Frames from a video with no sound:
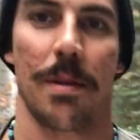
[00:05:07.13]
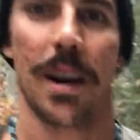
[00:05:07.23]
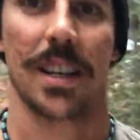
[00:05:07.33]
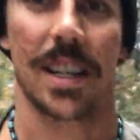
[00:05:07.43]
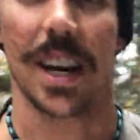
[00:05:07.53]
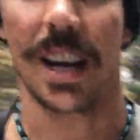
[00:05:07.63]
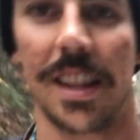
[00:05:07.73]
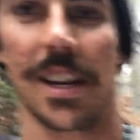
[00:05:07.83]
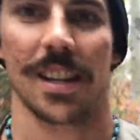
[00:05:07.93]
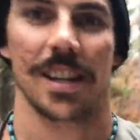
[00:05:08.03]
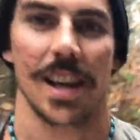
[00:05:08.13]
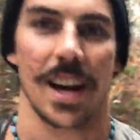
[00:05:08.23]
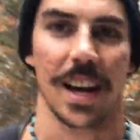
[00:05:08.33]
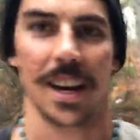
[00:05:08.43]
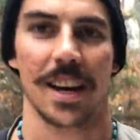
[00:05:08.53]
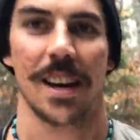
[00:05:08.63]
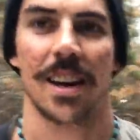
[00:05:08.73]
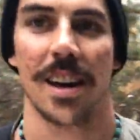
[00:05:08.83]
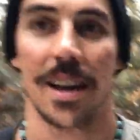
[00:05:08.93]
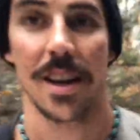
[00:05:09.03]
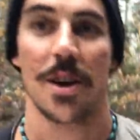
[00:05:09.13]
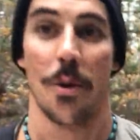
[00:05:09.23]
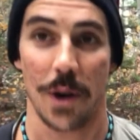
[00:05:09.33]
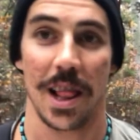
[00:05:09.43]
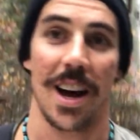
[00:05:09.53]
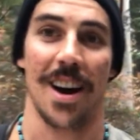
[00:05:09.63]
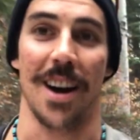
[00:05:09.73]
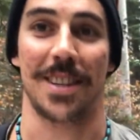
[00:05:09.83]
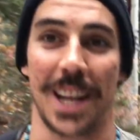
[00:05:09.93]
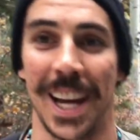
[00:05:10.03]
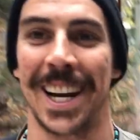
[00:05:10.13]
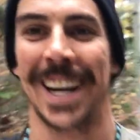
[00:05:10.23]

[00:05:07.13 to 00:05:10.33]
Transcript: but uh, at the end of the day, we lost.